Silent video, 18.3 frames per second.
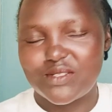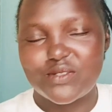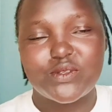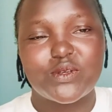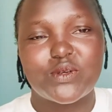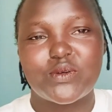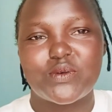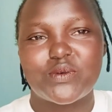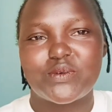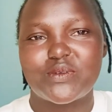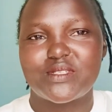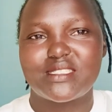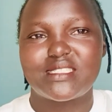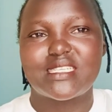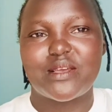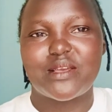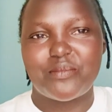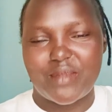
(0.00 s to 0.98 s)
You know,
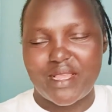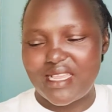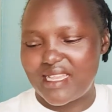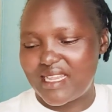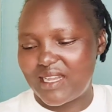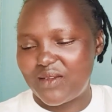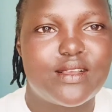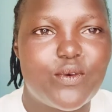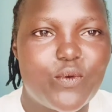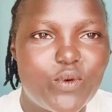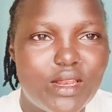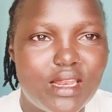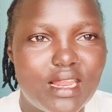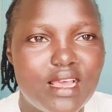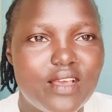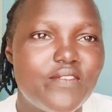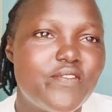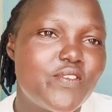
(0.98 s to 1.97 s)
Jamaica, we
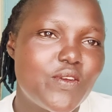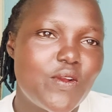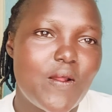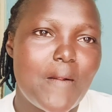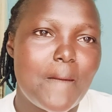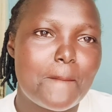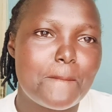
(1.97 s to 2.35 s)
love you